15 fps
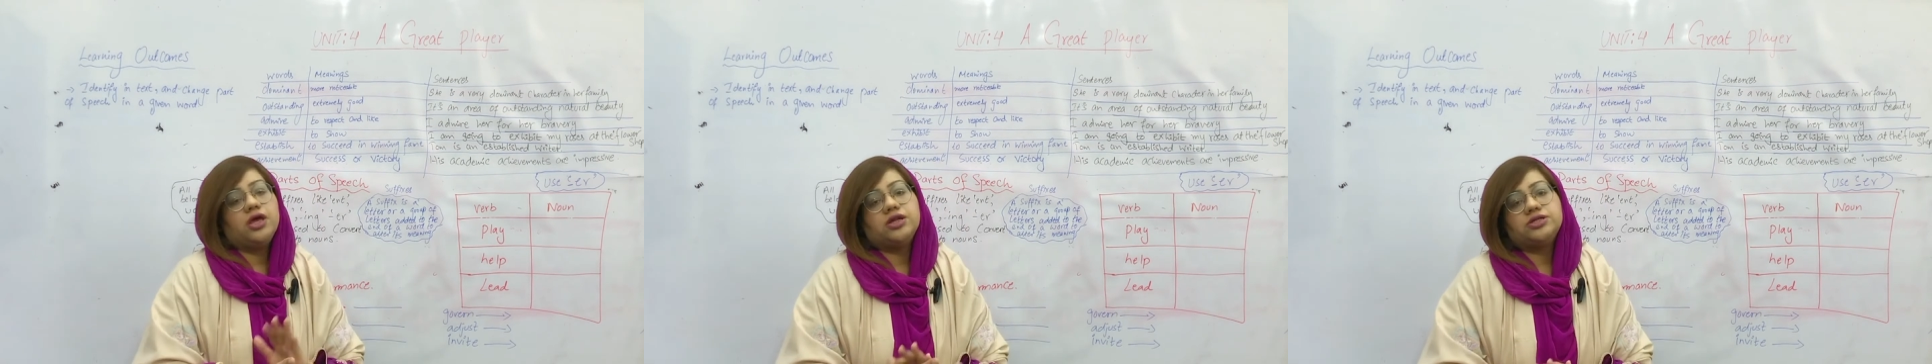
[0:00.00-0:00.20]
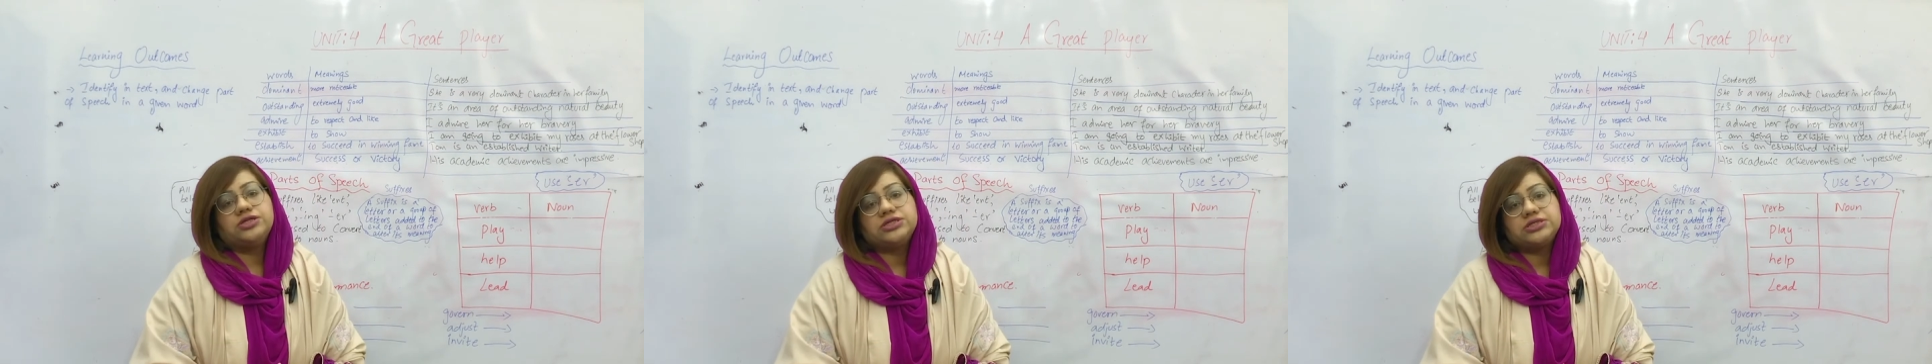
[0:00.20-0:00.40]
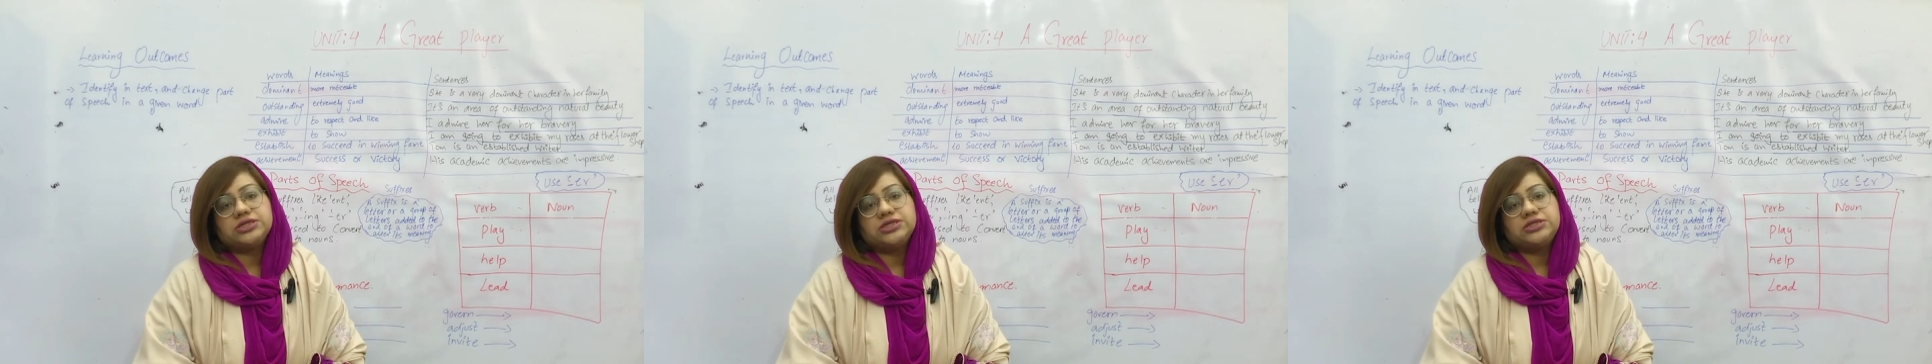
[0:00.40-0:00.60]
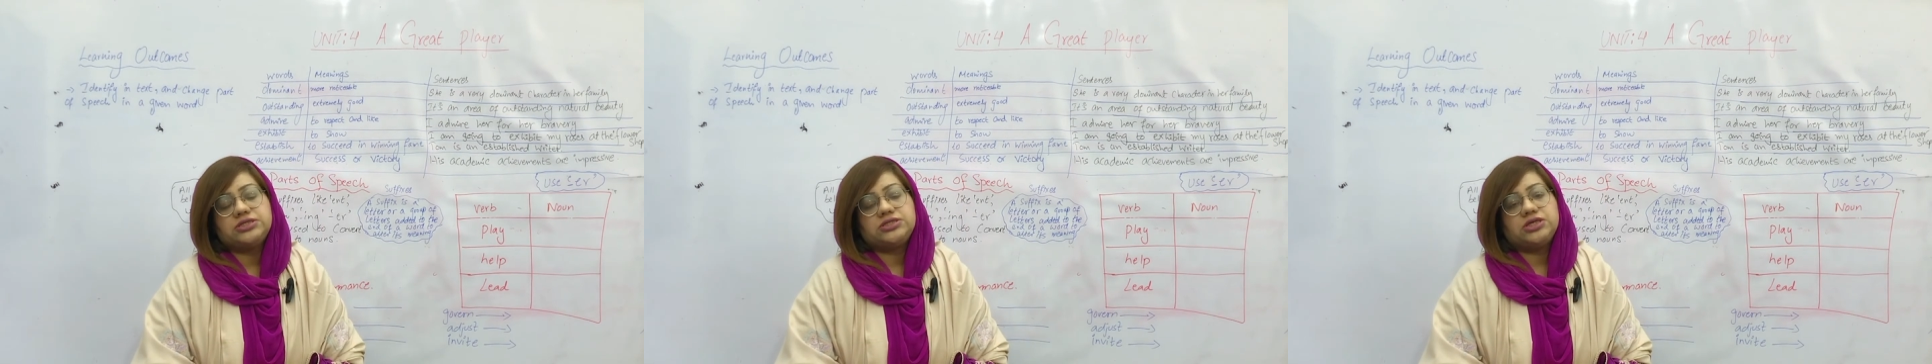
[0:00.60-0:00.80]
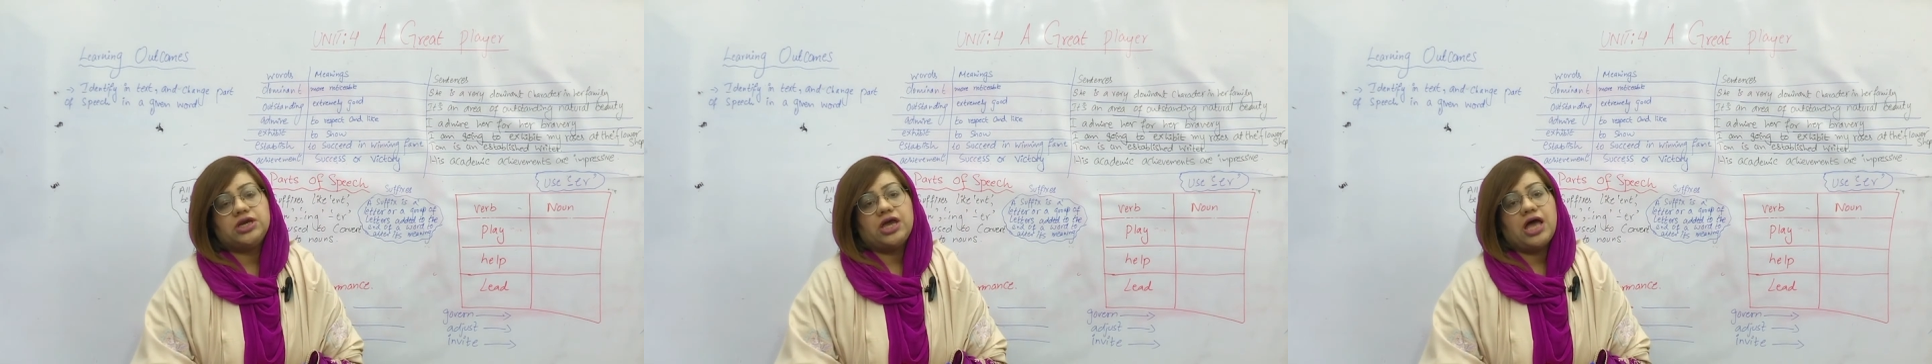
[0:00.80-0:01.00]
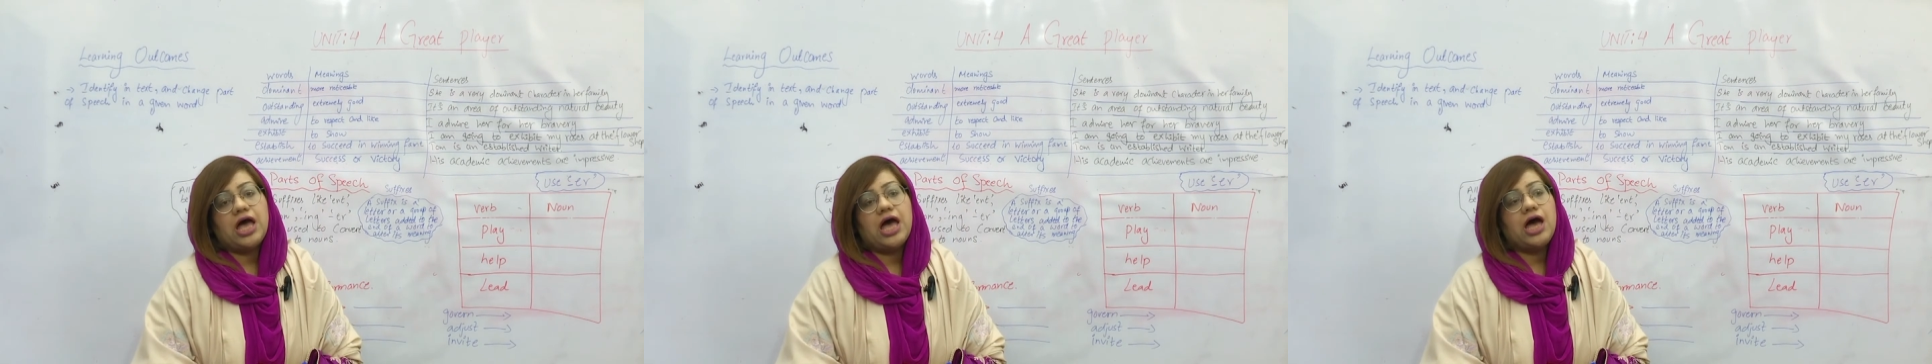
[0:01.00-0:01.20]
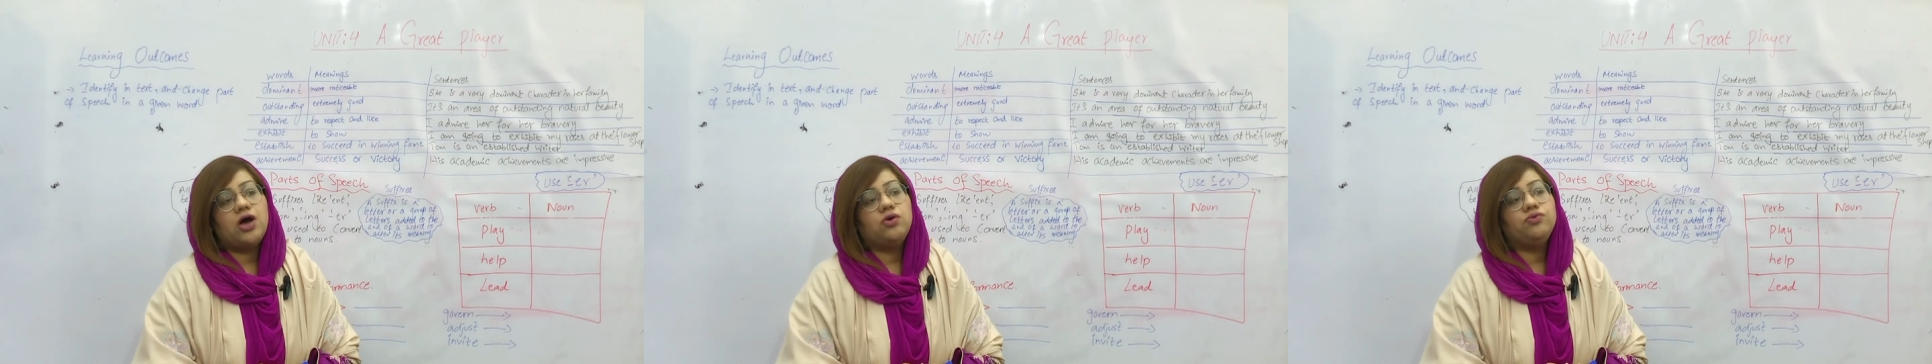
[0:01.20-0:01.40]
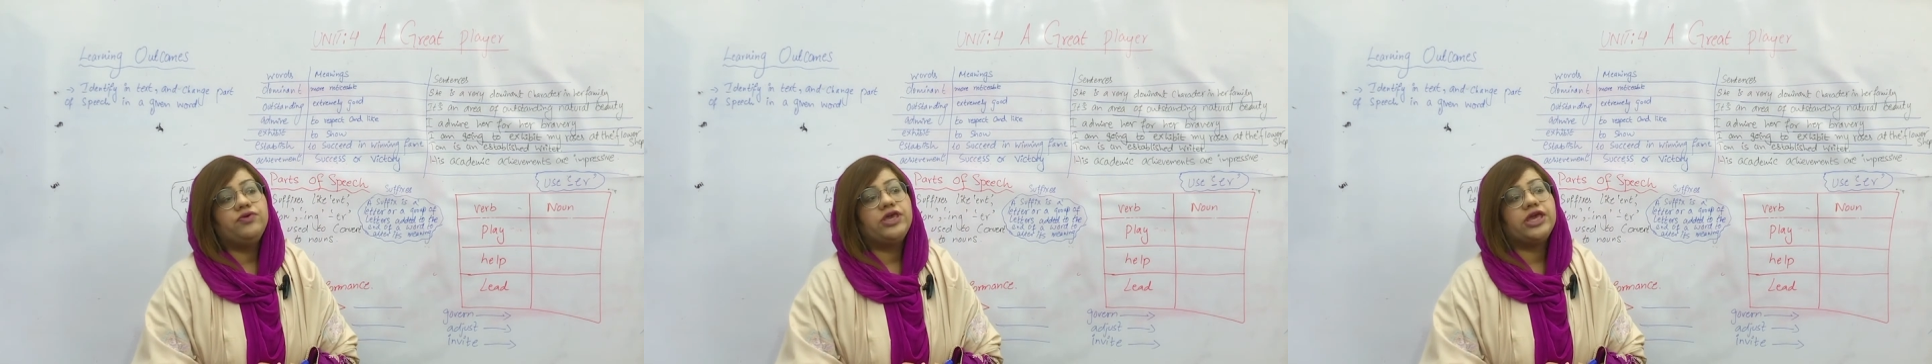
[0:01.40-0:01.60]
discussed
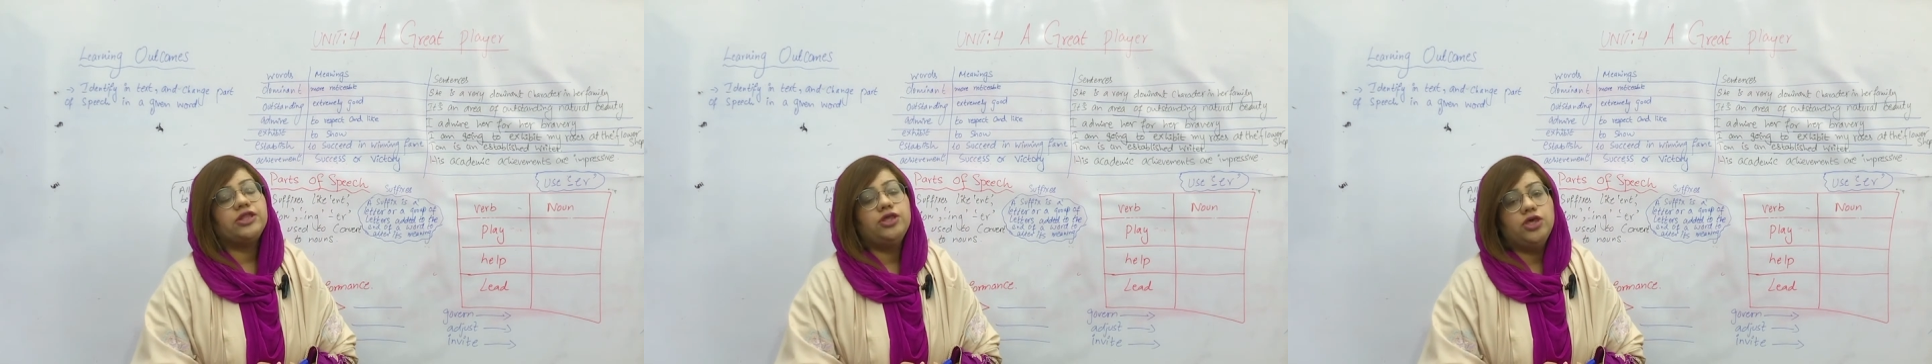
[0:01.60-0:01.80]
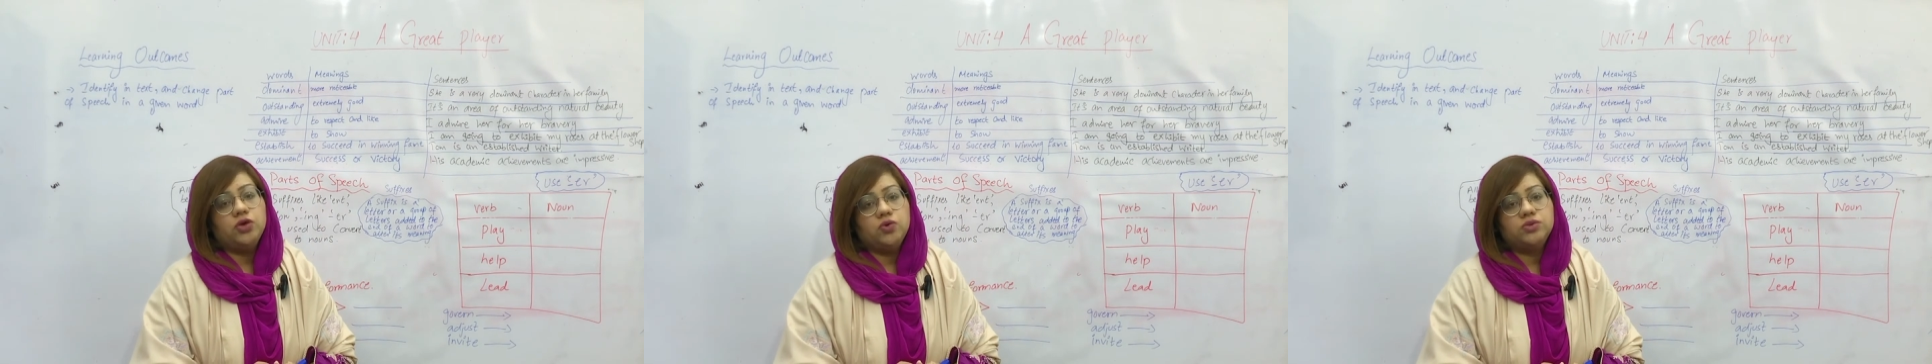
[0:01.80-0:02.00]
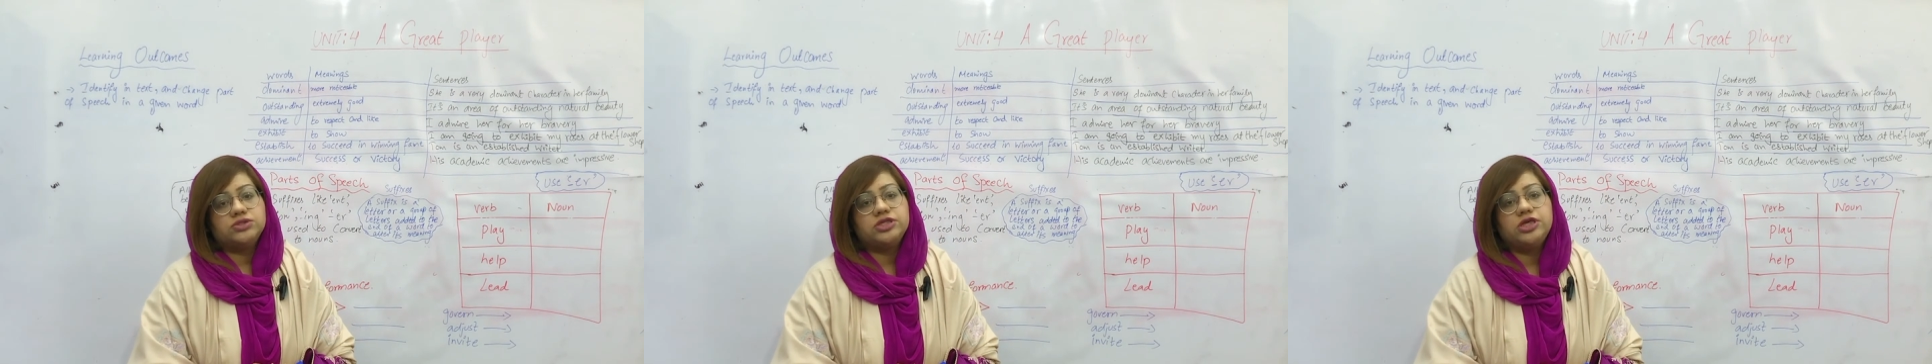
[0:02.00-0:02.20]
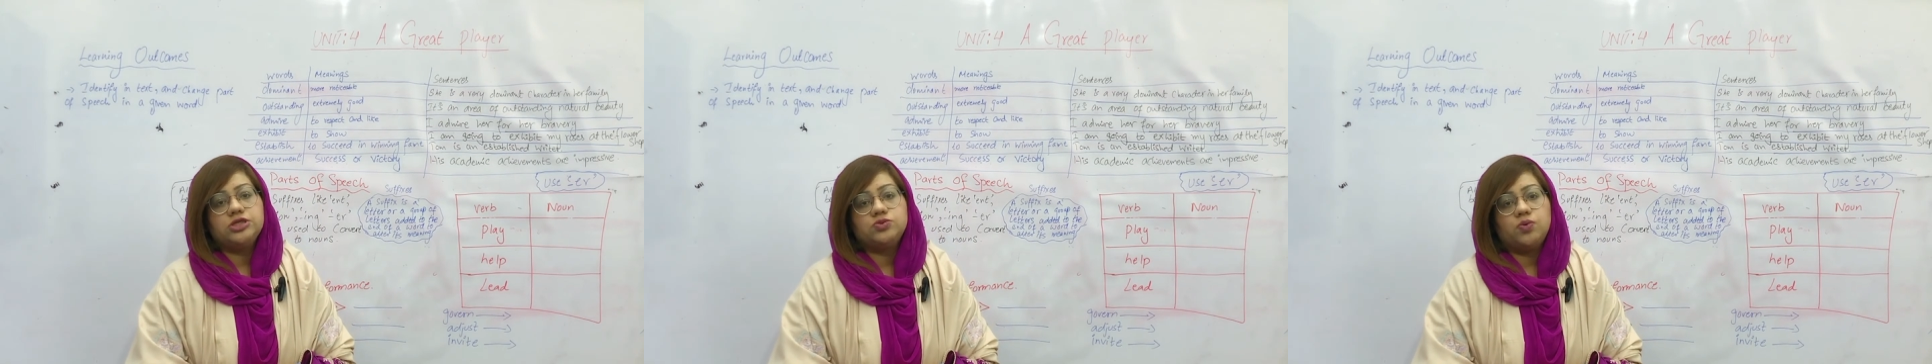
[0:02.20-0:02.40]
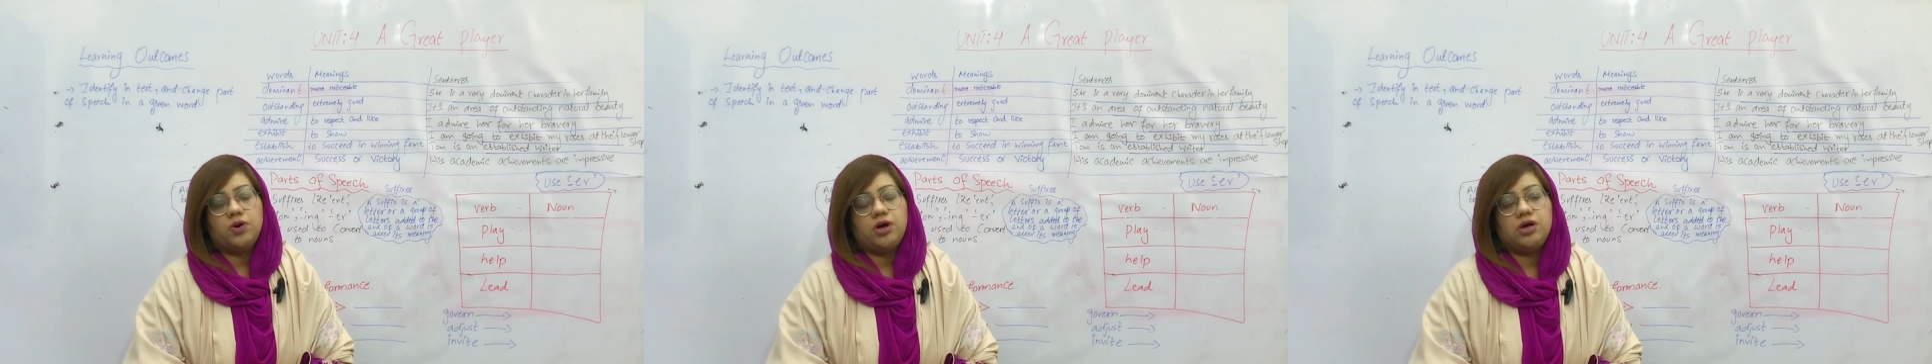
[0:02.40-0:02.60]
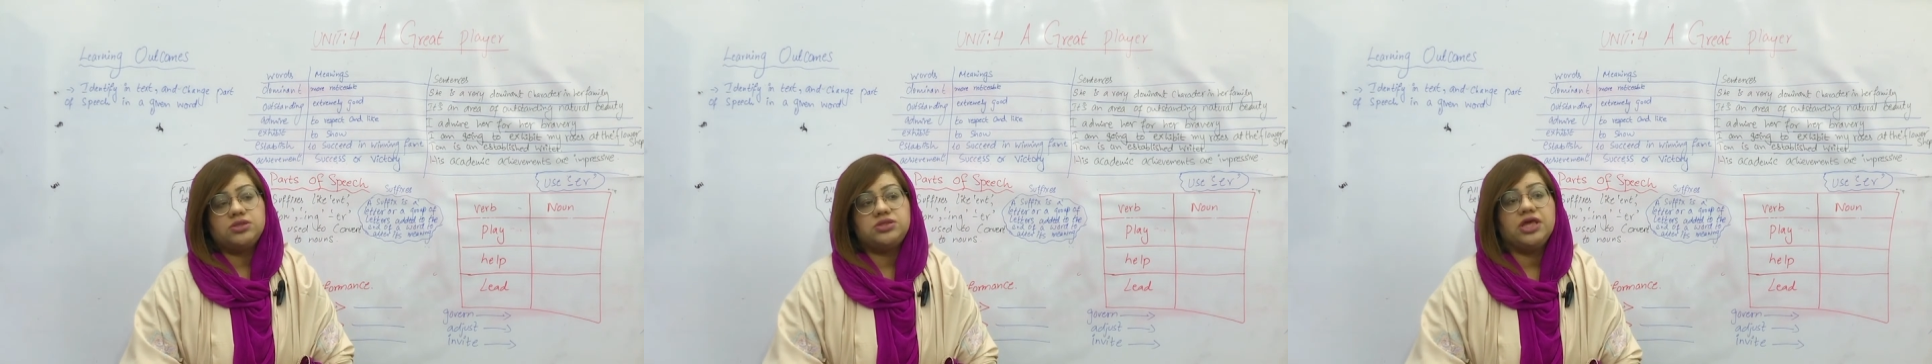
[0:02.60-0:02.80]
how we can use these words